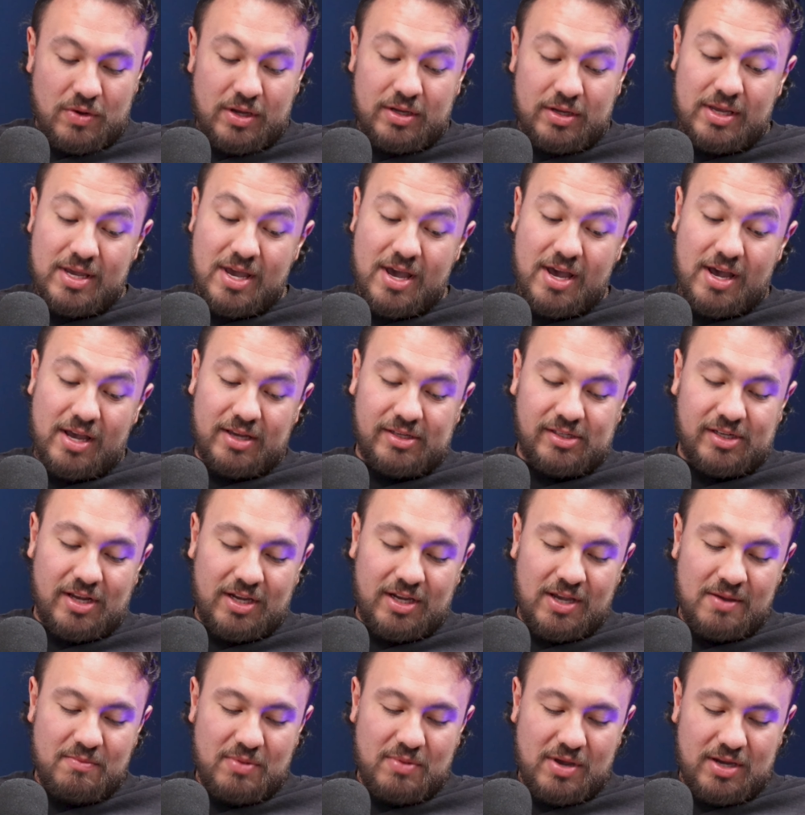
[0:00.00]
yeah,
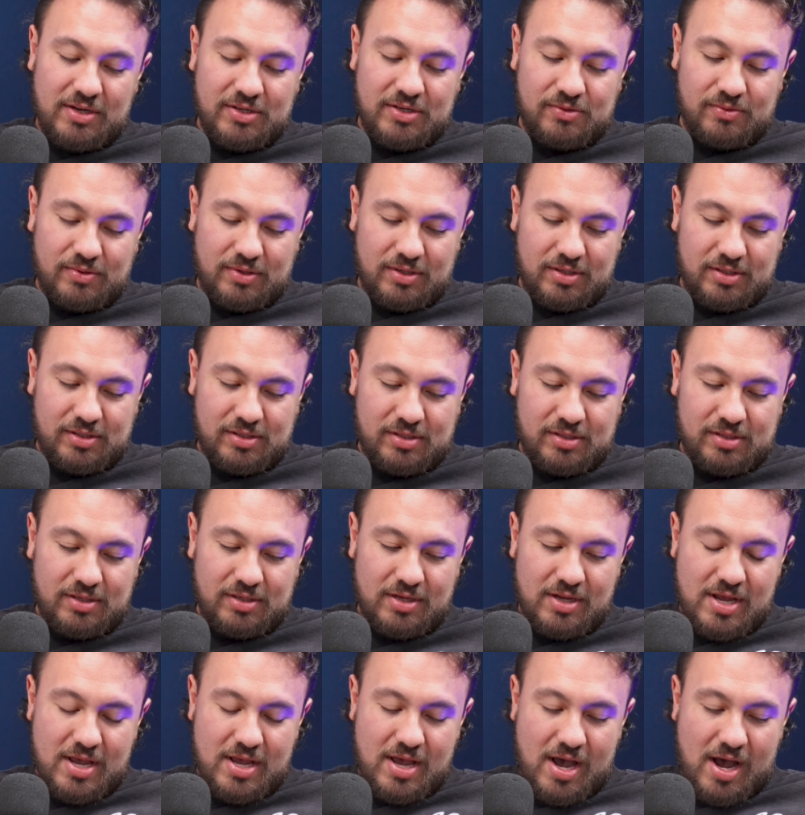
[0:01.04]
second base was
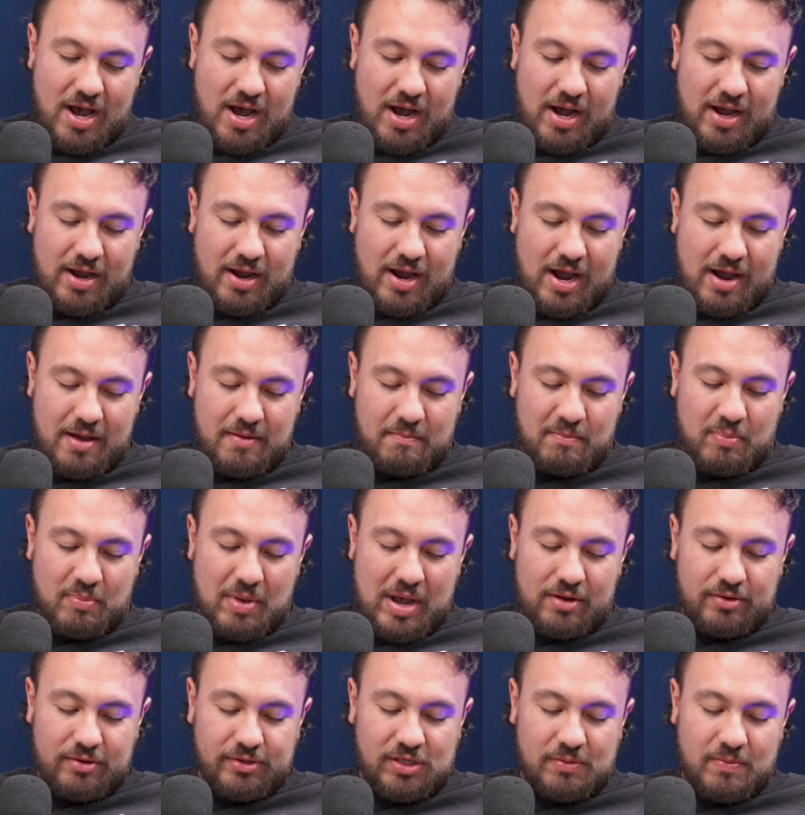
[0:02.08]
I, I,
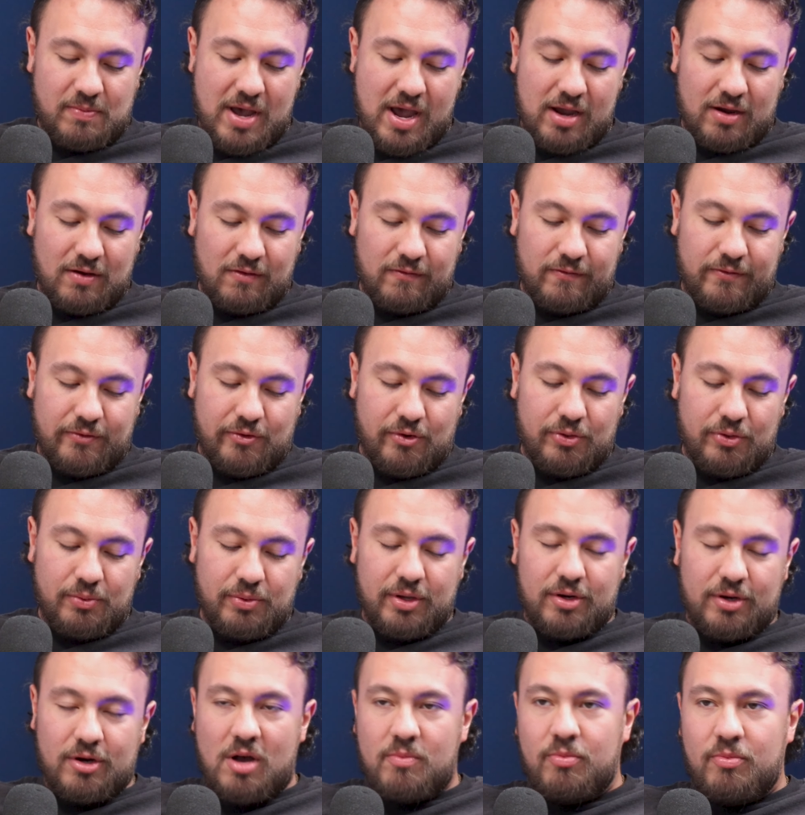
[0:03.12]
bounced back and forth with a
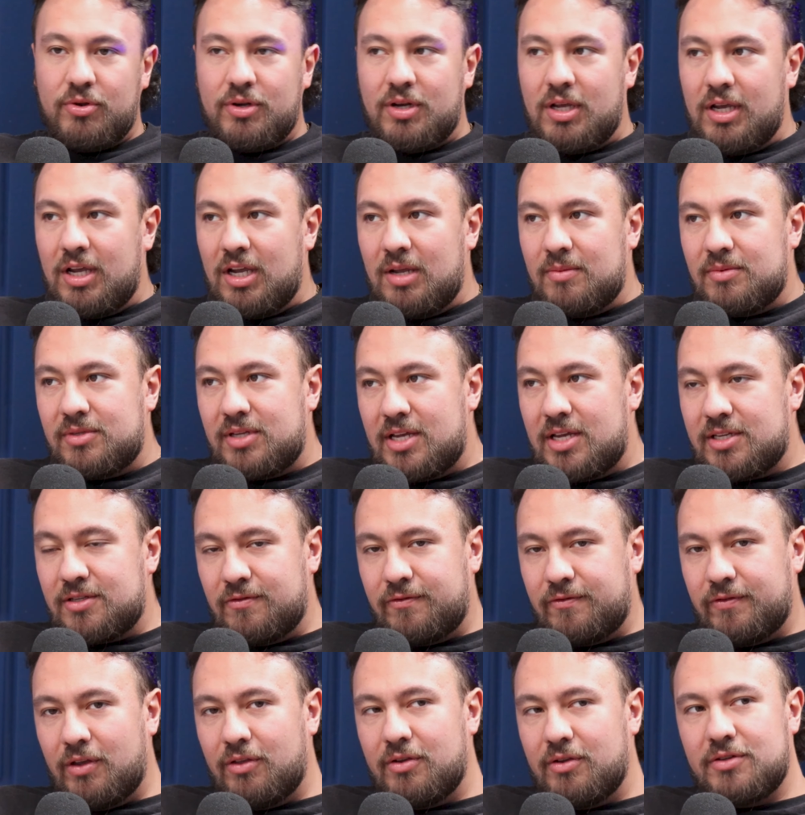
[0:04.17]
couple names. As a
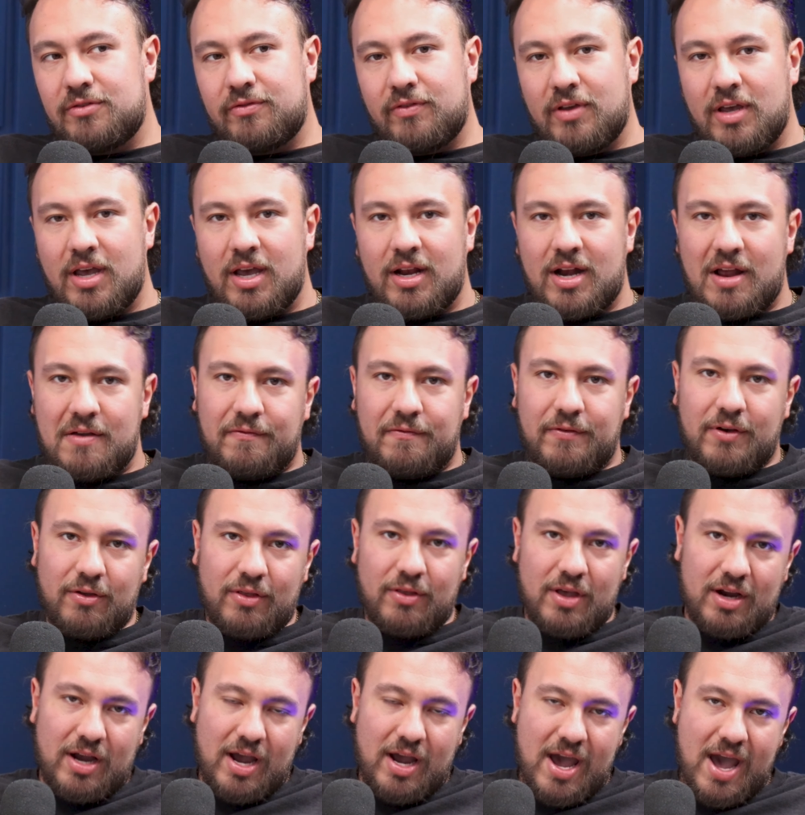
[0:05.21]
Phillies fan, I felt
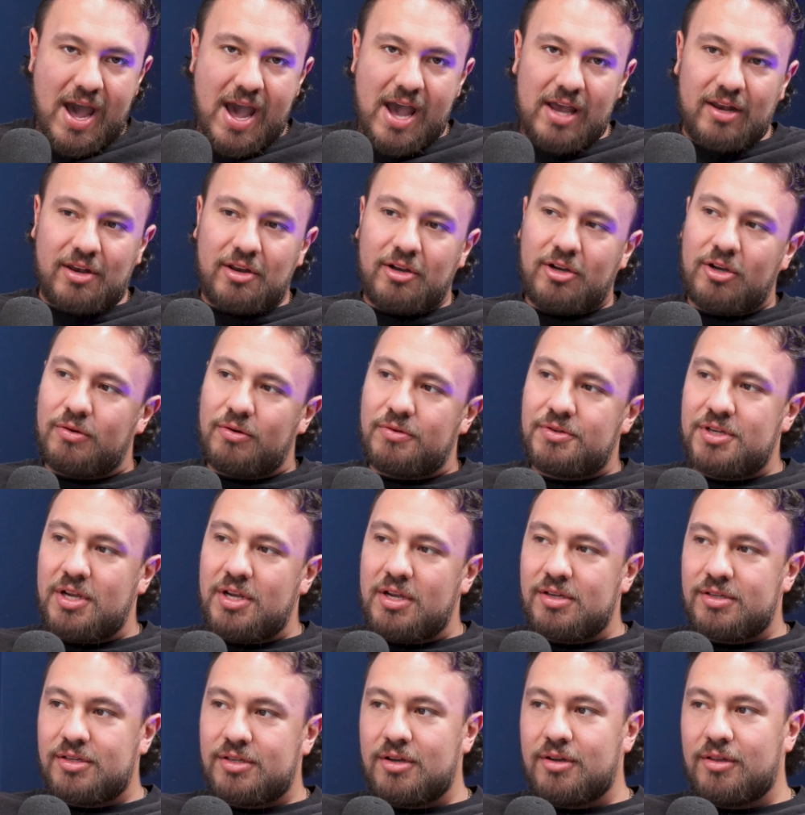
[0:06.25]
like I had to go
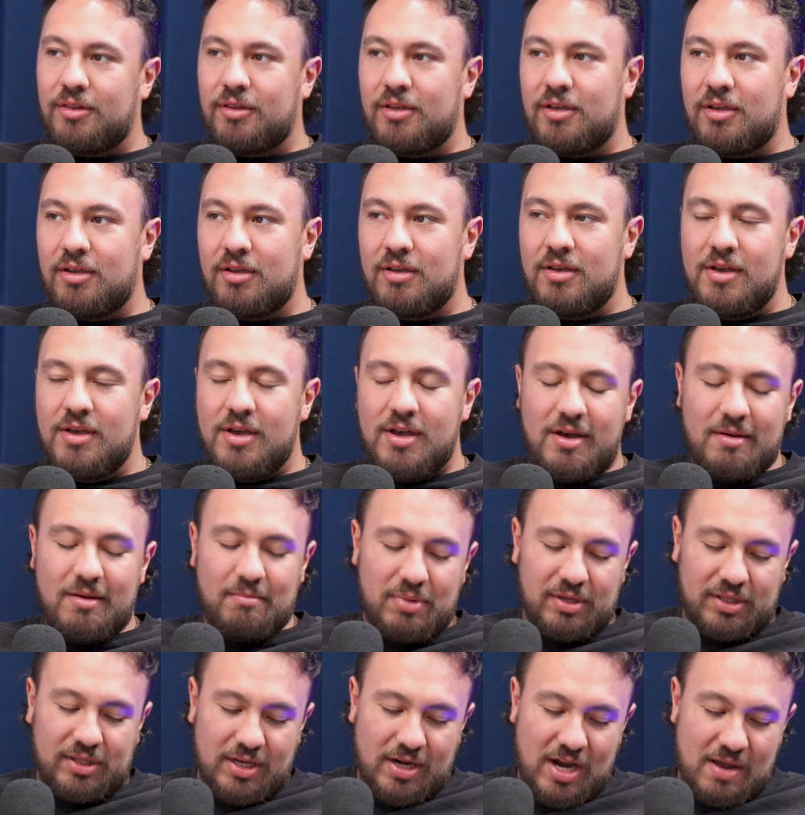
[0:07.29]
Chase Utley, mm-hmm.
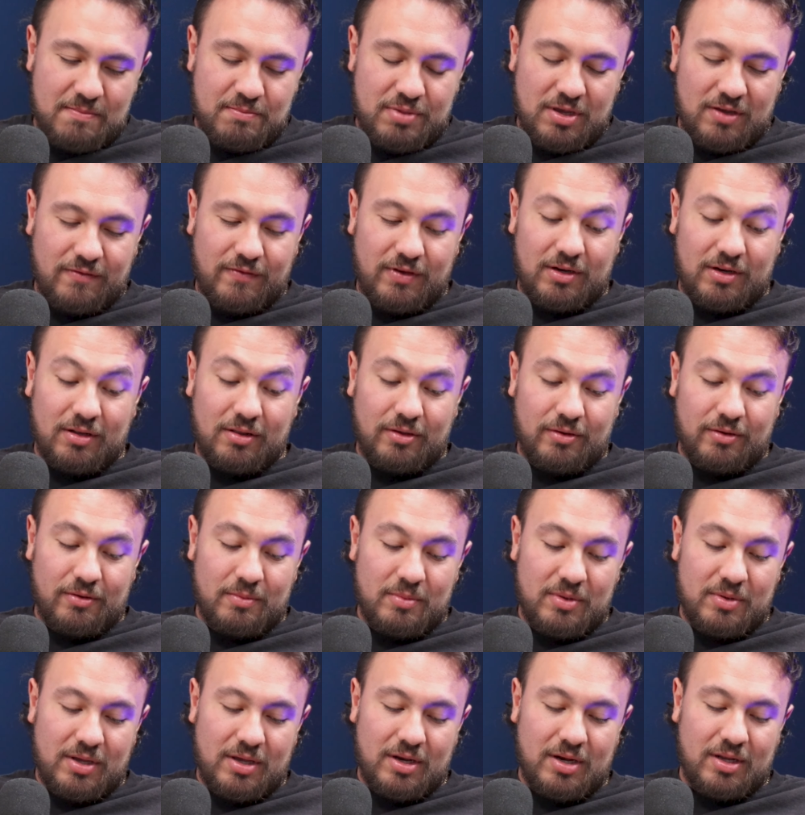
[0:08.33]
but then I pivoted a little
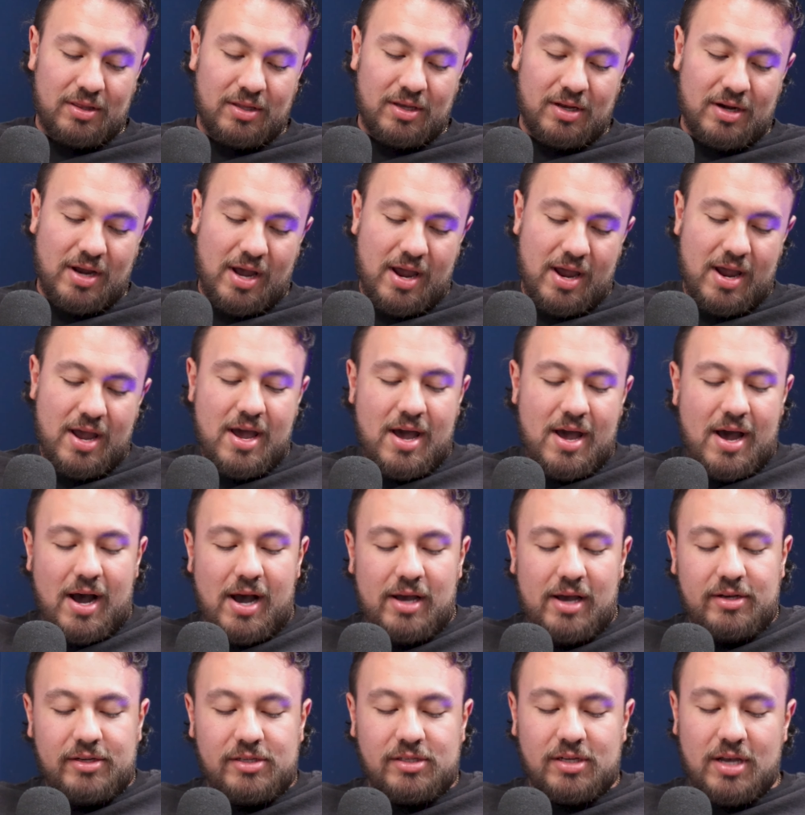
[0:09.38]
bit, and then I, I
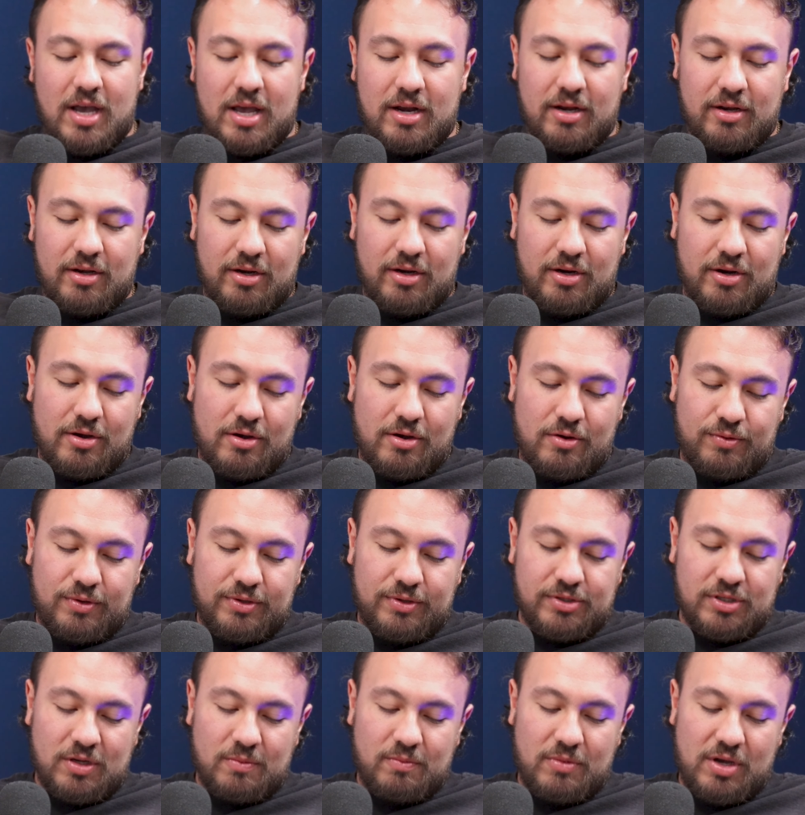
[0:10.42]
decided to go with
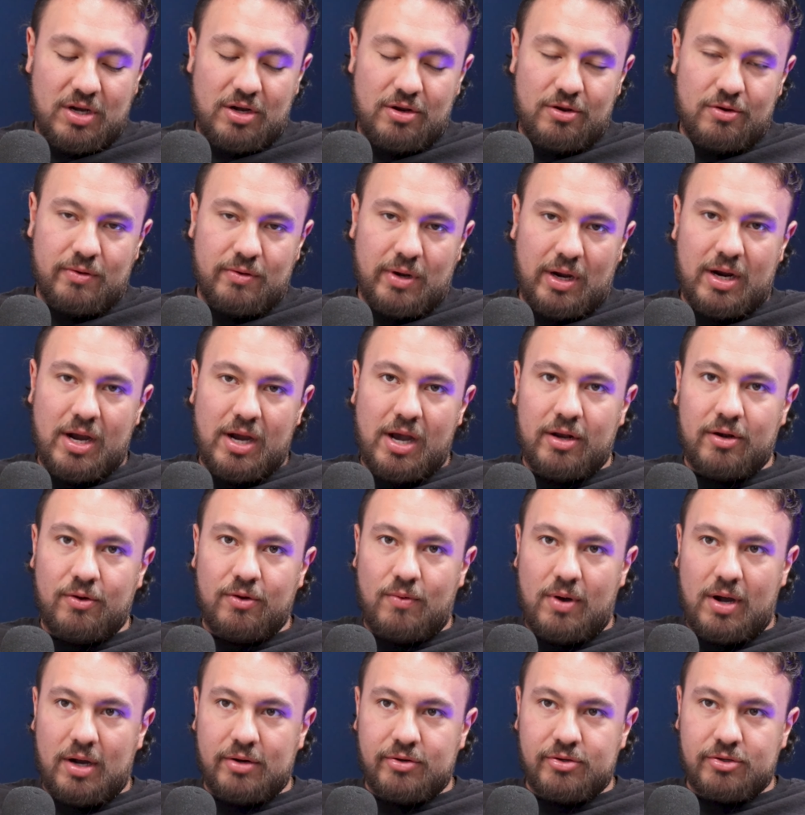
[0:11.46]
somebody who I kind of
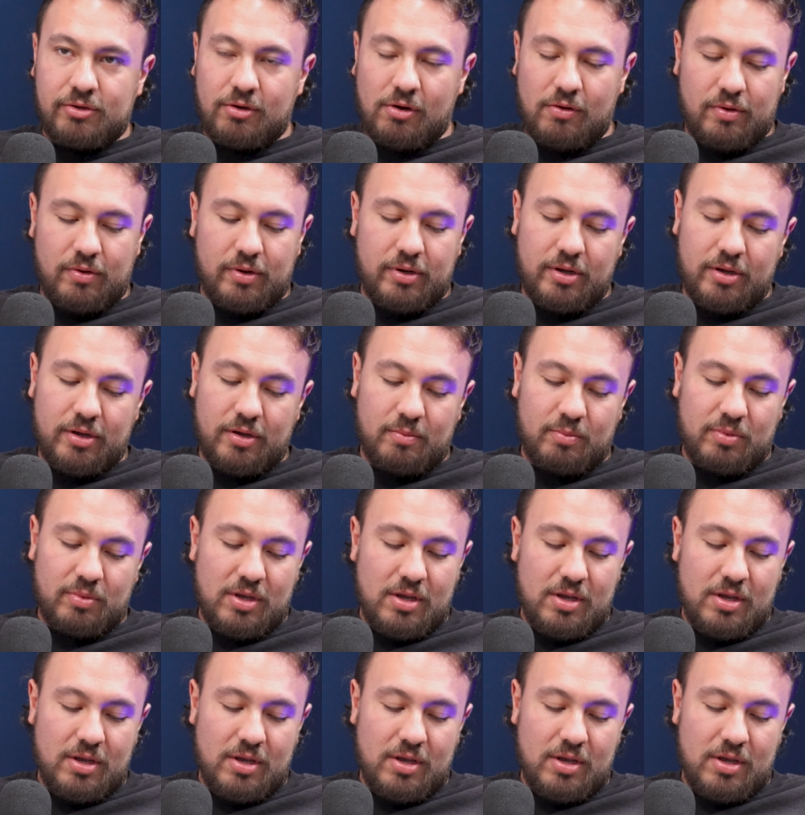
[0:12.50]
watched growing up.